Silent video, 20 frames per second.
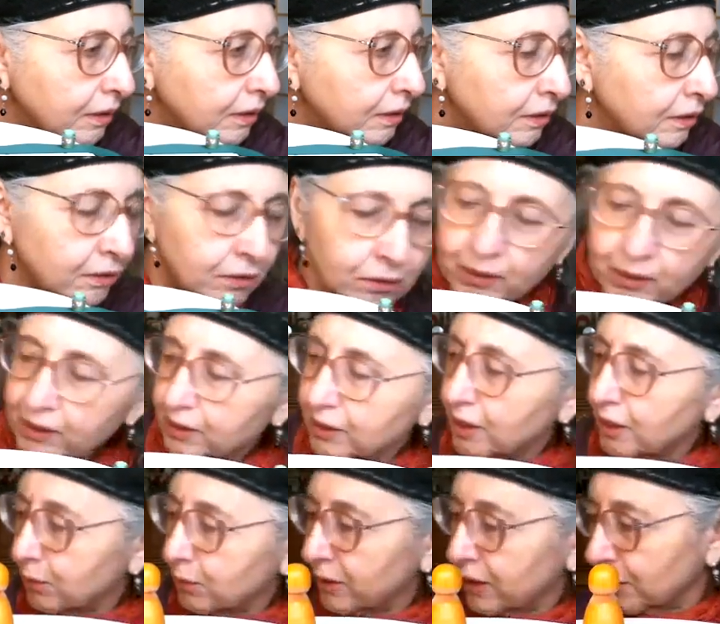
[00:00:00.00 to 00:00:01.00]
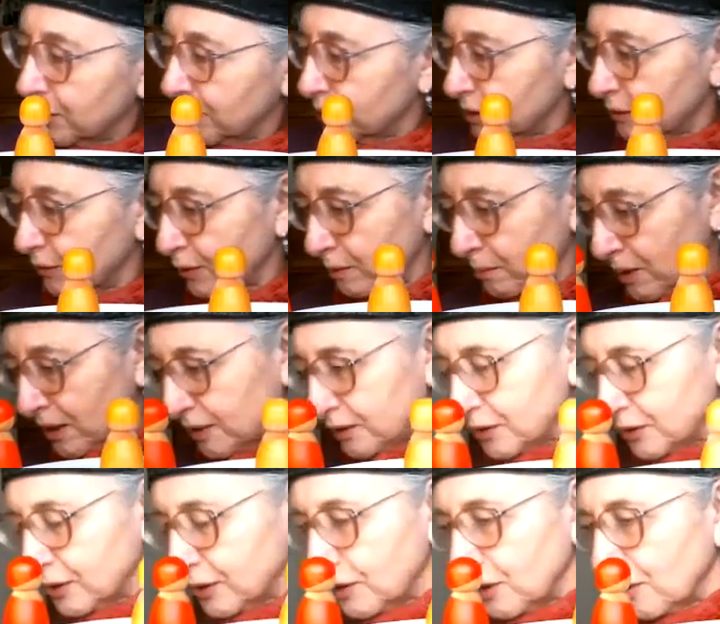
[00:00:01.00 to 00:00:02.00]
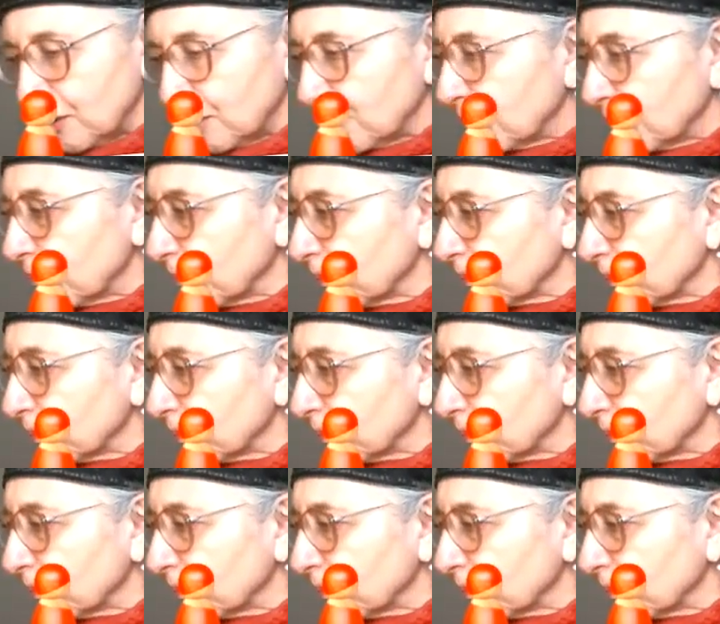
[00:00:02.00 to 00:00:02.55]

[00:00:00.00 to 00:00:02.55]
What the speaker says: Oh, what can we use for Mexico?